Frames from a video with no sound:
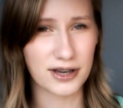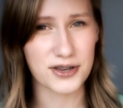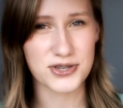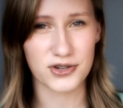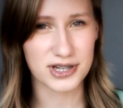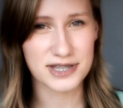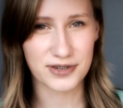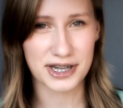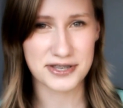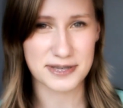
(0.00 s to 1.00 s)
Also,
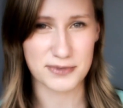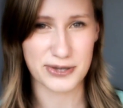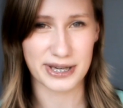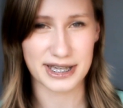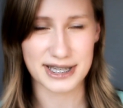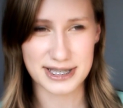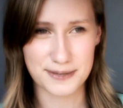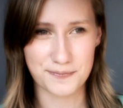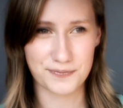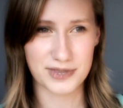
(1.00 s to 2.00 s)
Christopher Eccleston was quite good.
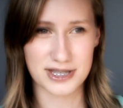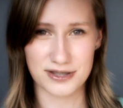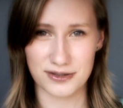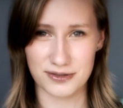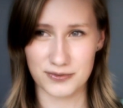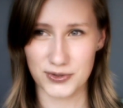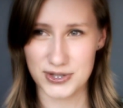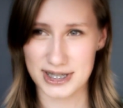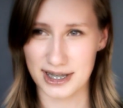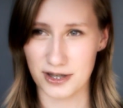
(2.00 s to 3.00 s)
So,
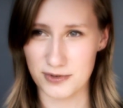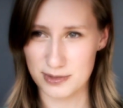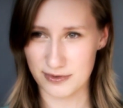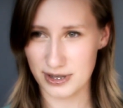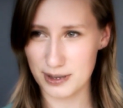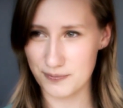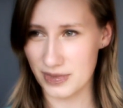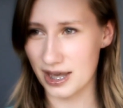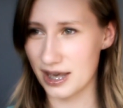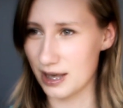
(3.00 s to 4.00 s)
Rose Tyler was with
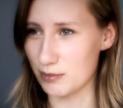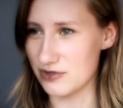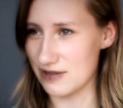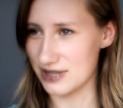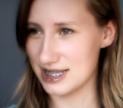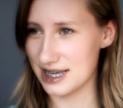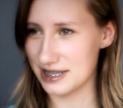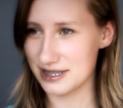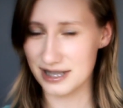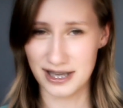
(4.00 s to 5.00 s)
him, and with David
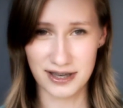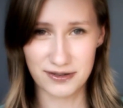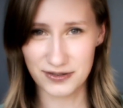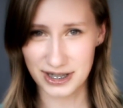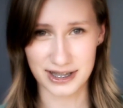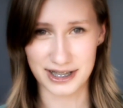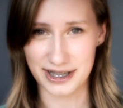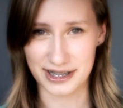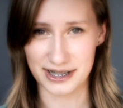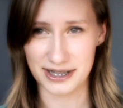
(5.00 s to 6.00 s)
Tennant. Very
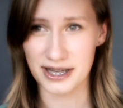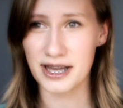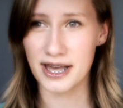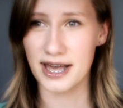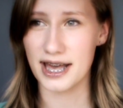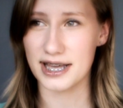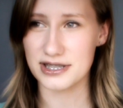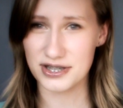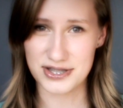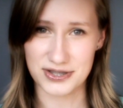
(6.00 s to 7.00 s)
lucky girl.
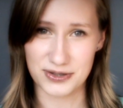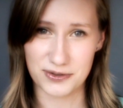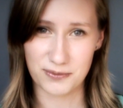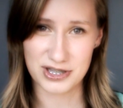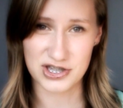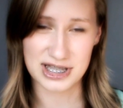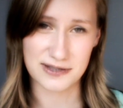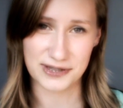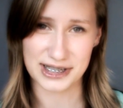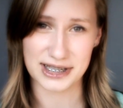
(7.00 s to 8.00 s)
And also, when she
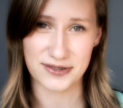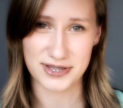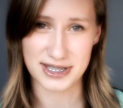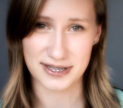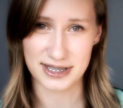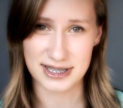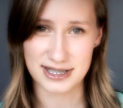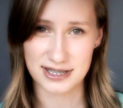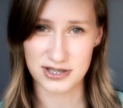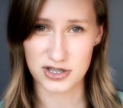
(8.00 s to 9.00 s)
did finally leave the
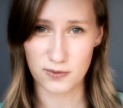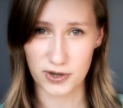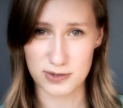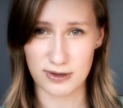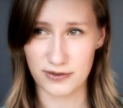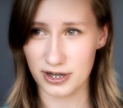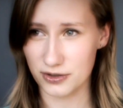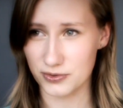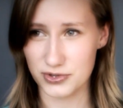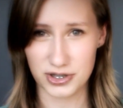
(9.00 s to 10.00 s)
series, she was with
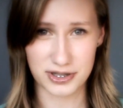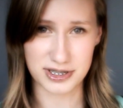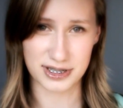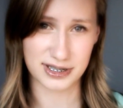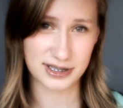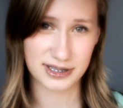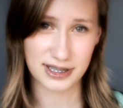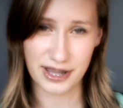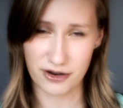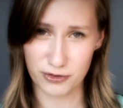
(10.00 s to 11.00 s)
her own doctor
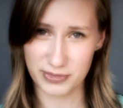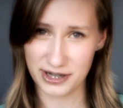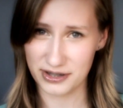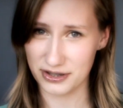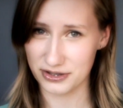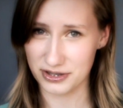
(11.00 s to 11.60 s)
in her own parallel